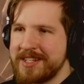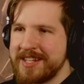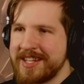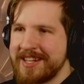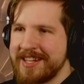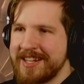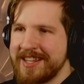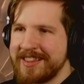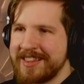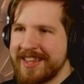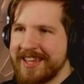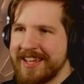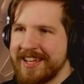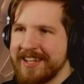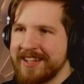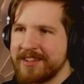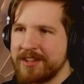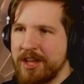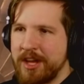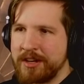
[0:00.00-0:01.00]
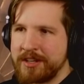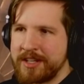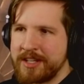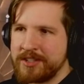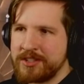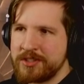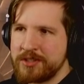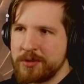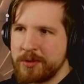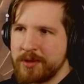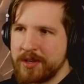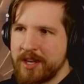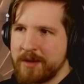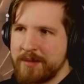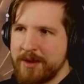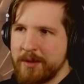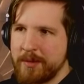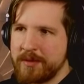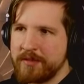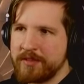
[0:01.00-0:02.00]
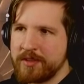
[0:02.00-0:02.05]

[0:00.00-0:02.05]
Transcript: did anything. Locked kitchen door can be opened